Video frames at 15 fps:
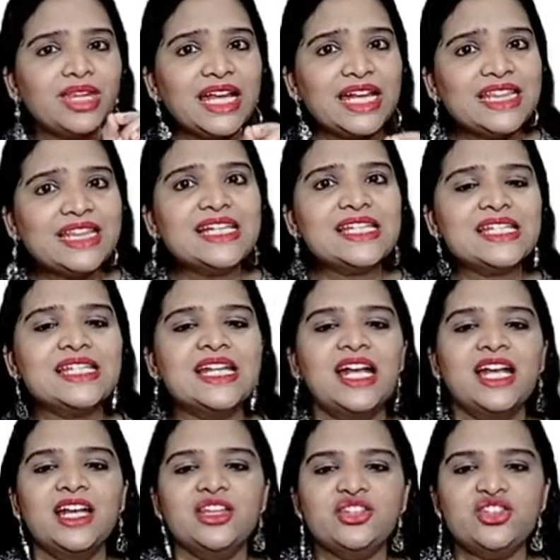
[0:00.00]
This
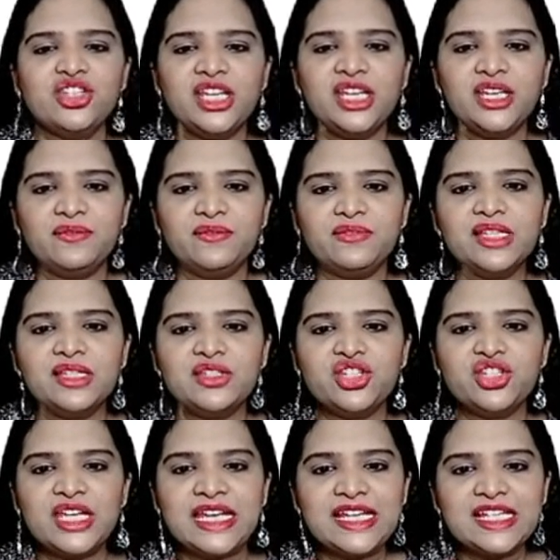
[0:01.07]
gene, if this
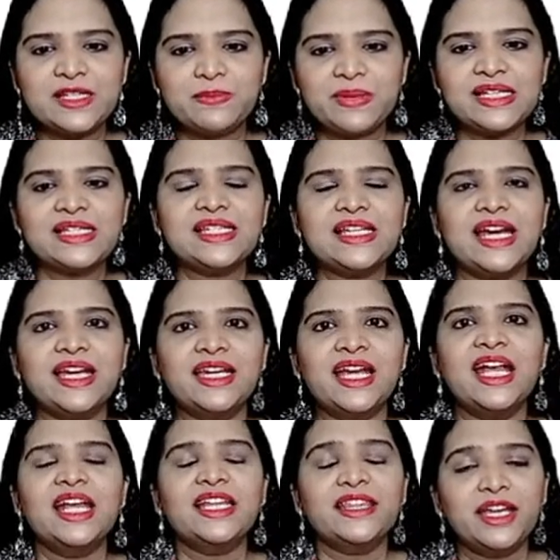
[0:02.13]
gene is present,
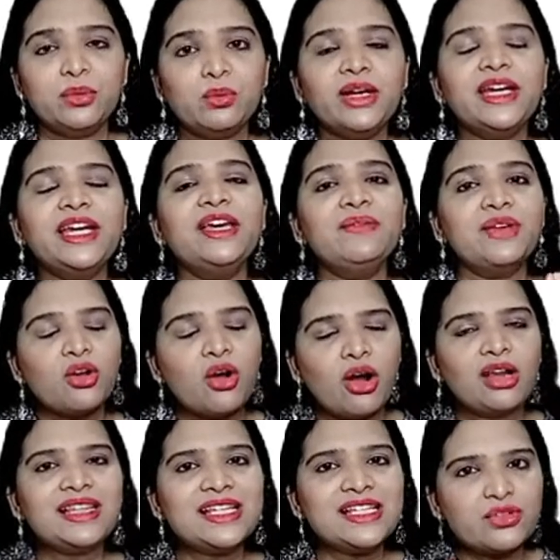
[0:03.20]
then only we
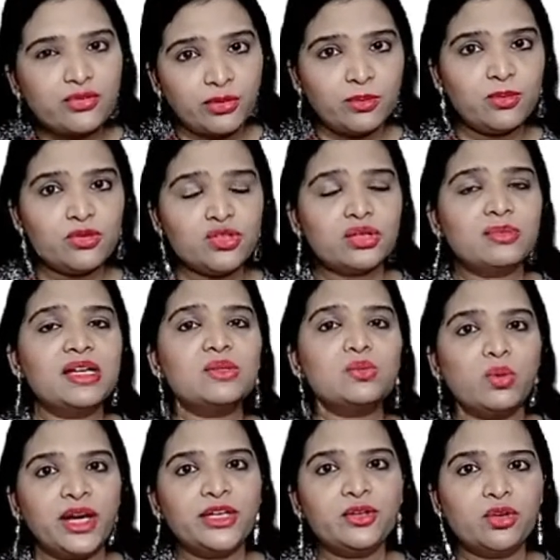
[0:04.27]
call this chromosome as
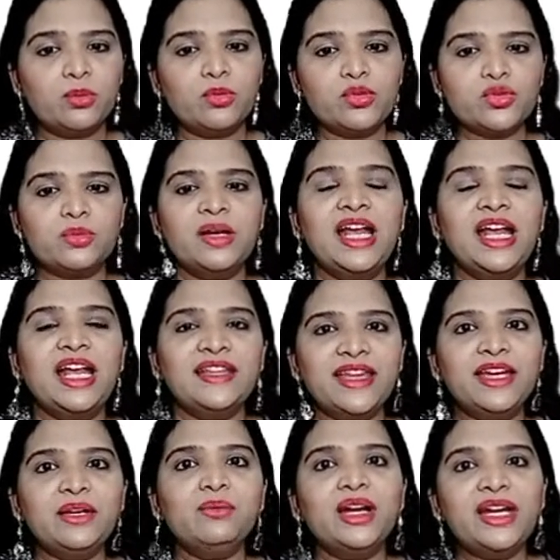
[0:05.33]
Y chromosome.
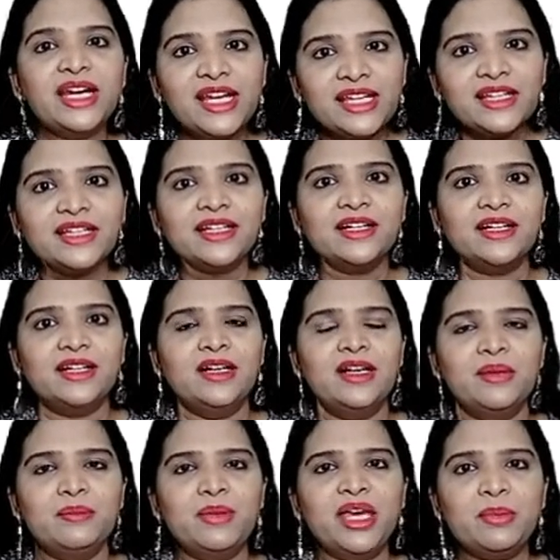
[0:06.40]
Then only the
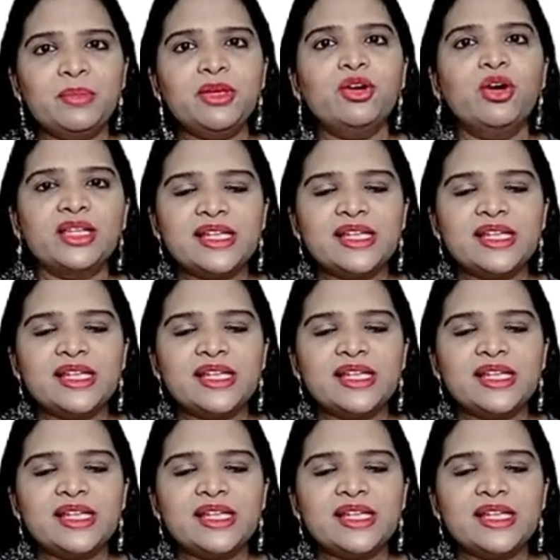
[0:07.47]
baby or the